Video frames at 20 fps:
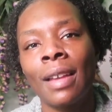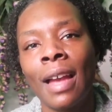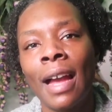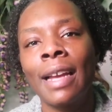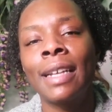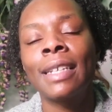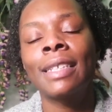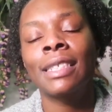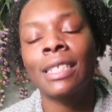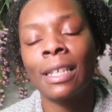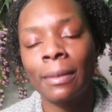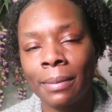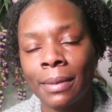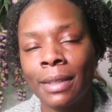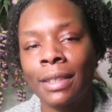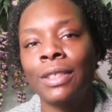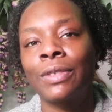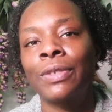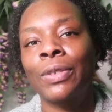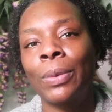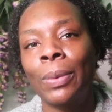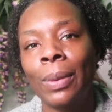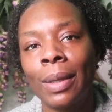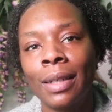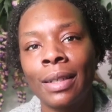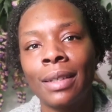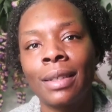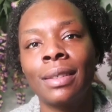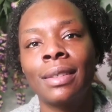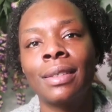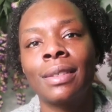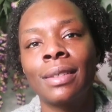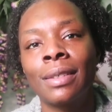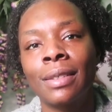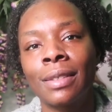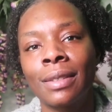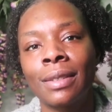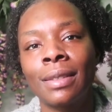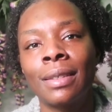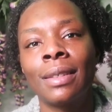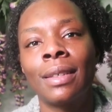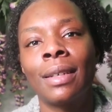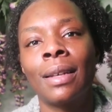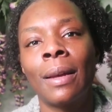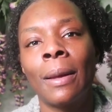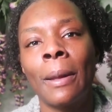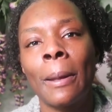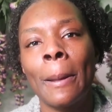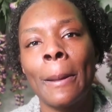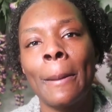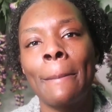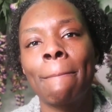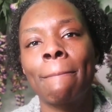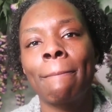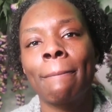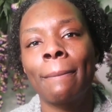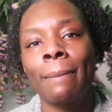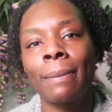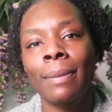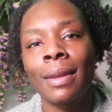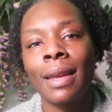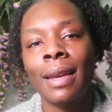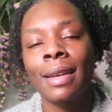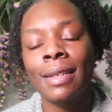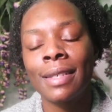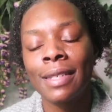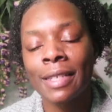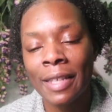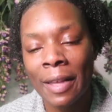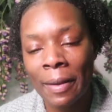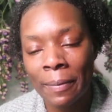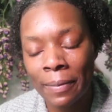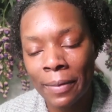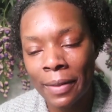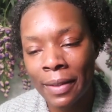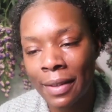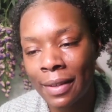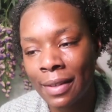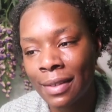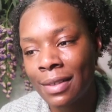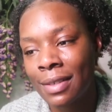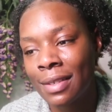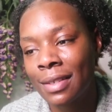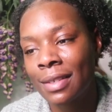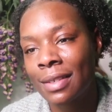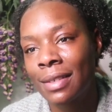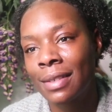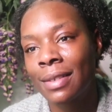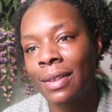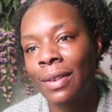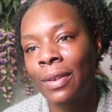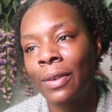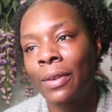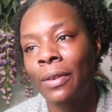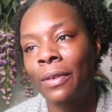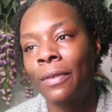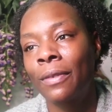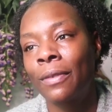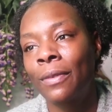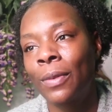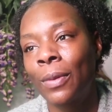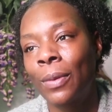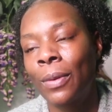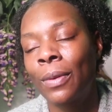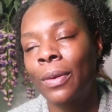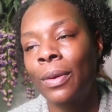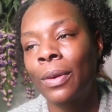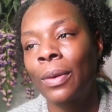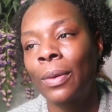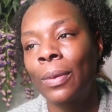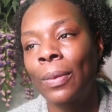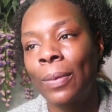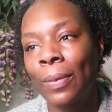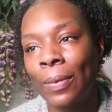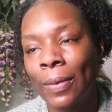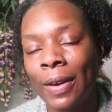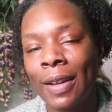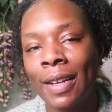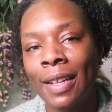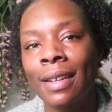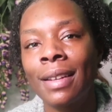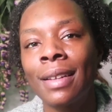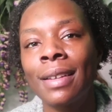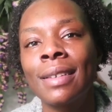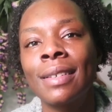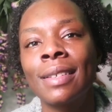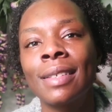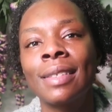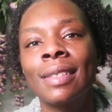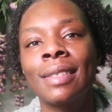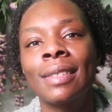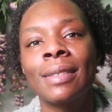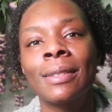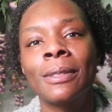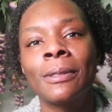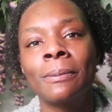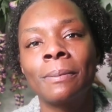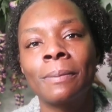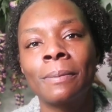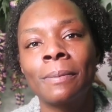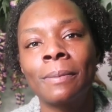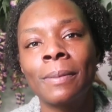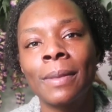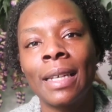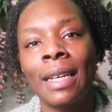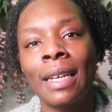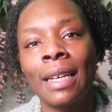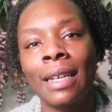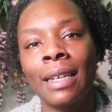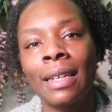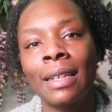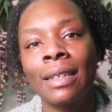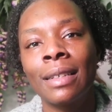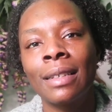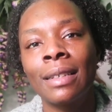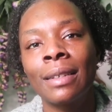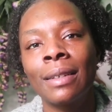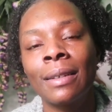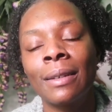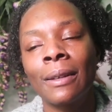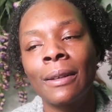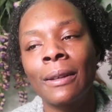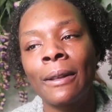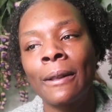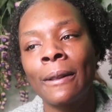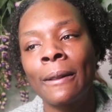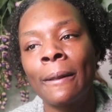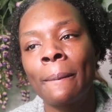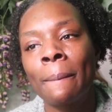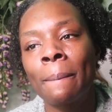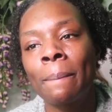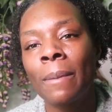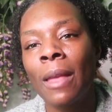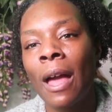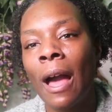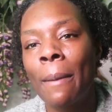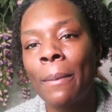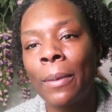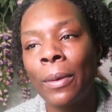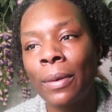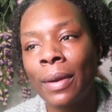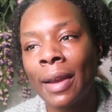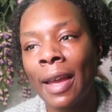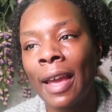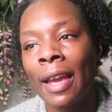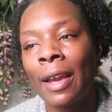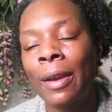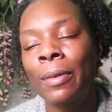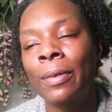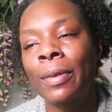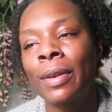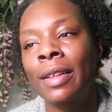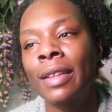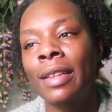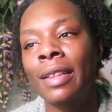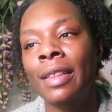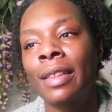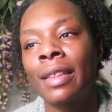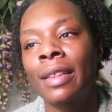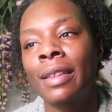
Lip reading: I accept this for what it is. I accept this for what it is. And I'm okay with